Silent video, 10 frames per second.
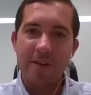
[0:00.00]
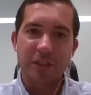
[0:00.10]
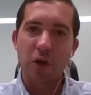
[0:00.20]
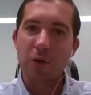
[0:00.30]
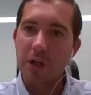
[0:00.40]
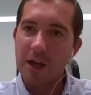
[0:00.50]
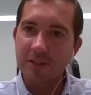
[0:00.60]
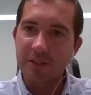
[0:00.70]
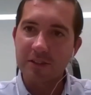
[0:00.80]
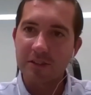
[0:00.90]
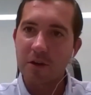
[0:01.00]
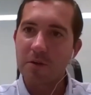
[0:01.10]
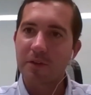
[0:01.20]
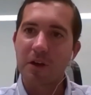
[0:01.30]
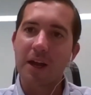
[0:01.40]
having total losses, so
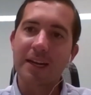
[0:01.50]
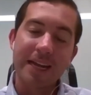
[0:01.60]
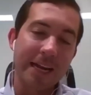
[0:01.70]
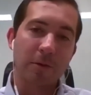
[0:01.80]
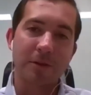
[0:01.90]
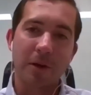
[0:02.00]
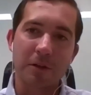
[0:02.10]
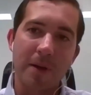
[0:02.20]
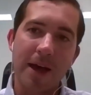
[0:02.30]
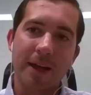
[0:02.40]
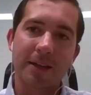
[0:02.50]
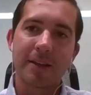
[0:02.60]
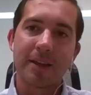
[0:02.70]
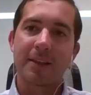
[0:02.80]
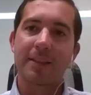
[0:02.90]
if they're not getting any returns back,
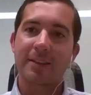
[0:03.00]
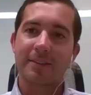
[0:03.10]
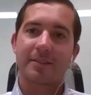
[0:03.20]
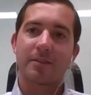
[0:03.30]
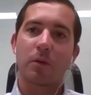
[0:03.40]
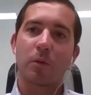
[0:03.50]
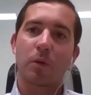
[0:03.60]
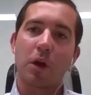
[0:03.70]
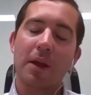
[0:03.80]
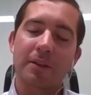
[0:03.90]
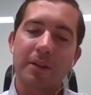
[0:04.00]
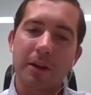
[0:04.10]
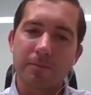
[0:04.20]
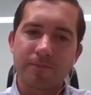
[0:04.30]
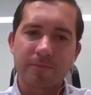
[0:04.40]
and that's, we'll go out
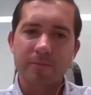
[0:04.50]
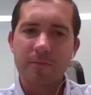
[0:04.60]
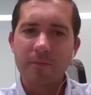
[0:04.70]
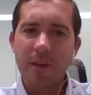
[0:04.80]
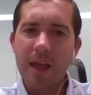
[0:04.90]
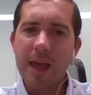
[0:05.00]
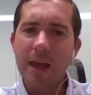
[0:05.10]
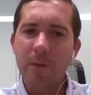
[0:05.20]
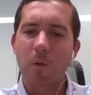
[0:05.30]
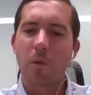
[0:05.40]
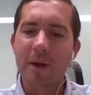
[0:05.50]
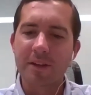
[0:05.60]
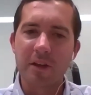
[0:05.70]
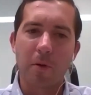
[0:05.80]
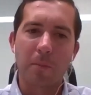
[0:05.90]
there and we'll
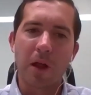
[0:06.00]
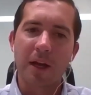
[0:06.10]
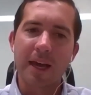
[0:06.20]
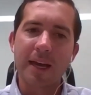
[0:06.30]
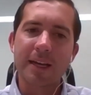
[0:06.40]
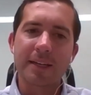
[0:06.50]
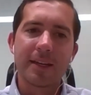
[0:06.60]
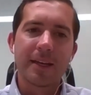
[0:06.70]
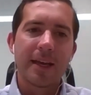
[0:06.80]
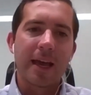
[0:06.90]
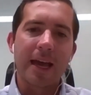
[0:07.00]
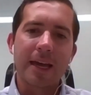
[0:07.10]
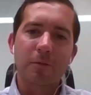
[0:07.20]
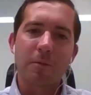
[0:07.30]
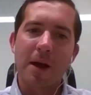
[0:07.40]
mix up our Blockade,
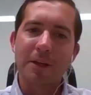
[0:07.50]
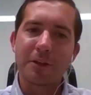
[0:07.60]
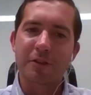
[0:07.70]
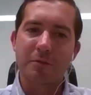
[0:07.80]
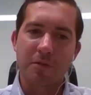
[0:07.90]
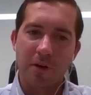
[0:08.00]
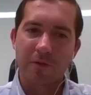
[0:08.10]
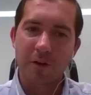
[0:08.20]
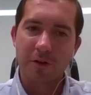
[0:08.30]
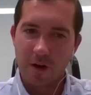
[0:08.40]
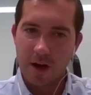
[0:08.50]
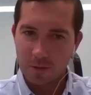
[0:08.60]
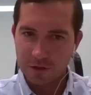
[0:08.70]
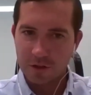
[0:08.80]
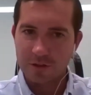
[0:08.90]
and we might use some of our First
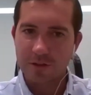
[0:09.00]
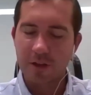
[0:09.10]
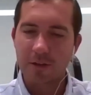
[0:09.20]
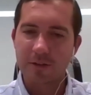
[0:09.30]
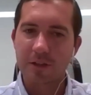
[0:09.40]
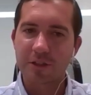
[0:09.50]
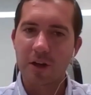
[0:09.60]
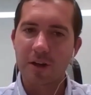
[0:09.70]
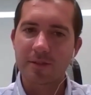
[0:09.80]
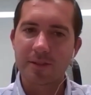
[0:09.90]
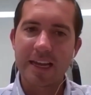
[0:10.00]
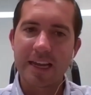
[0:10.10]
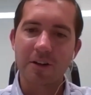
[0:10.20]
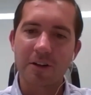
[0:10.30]
Strike, which I'll, I'll touch on here in a